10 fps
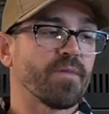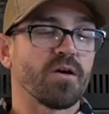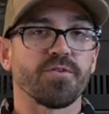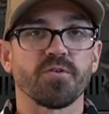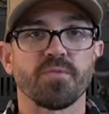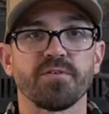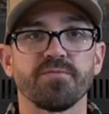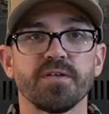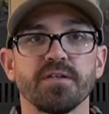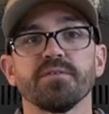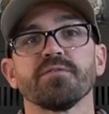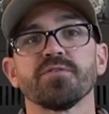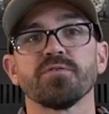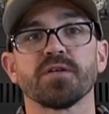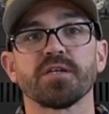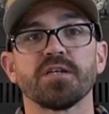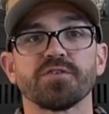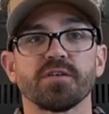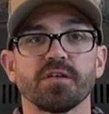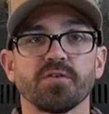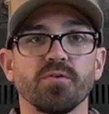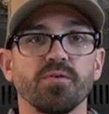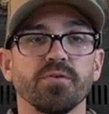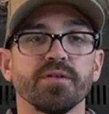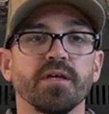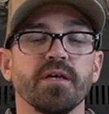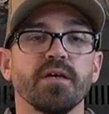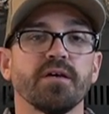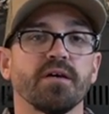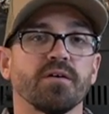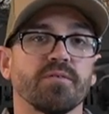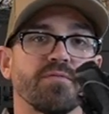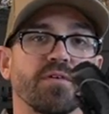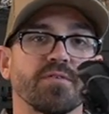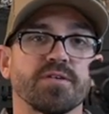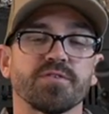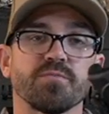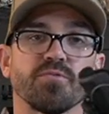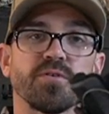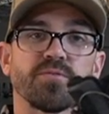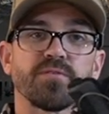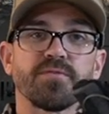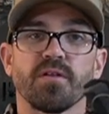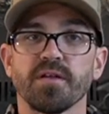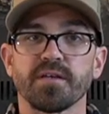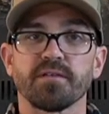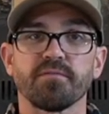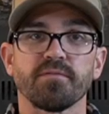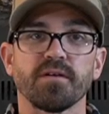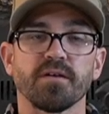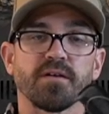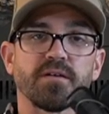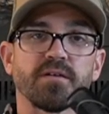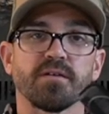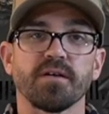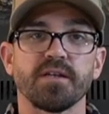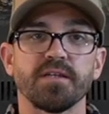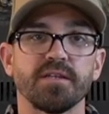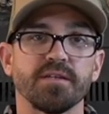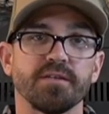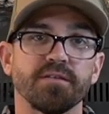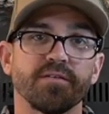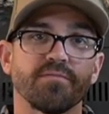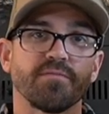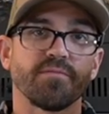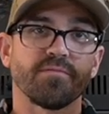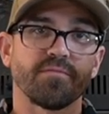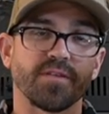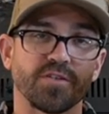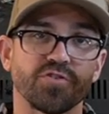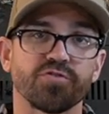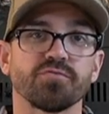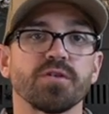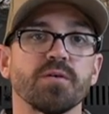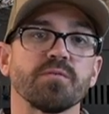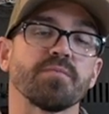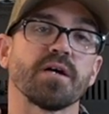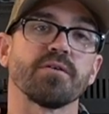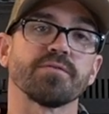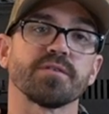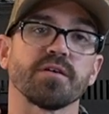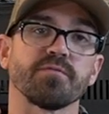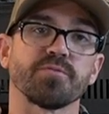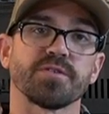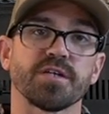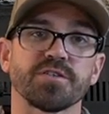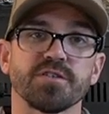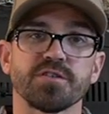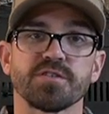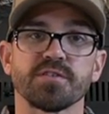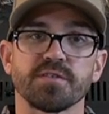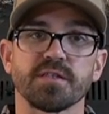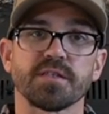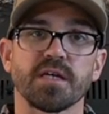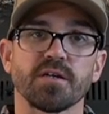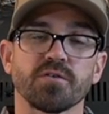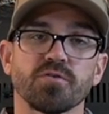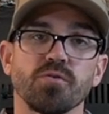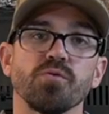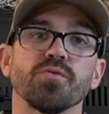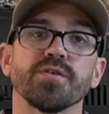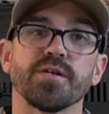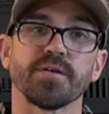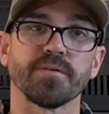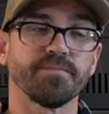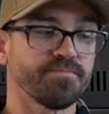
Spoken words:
although my feet do on occasion get cold, I've never got to the point where I felt like I needed an extreme amount of protection. It just doesn't get that cold here.